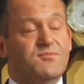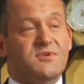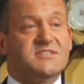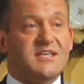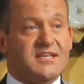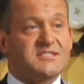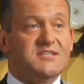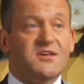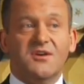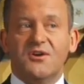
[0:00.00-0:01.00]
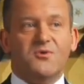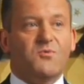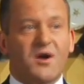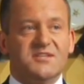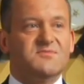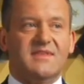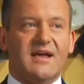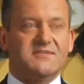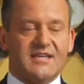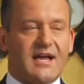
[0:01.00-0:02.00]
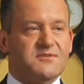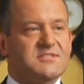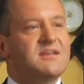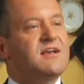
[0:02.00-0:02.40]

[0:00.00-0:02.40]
princess, who was, without doubt,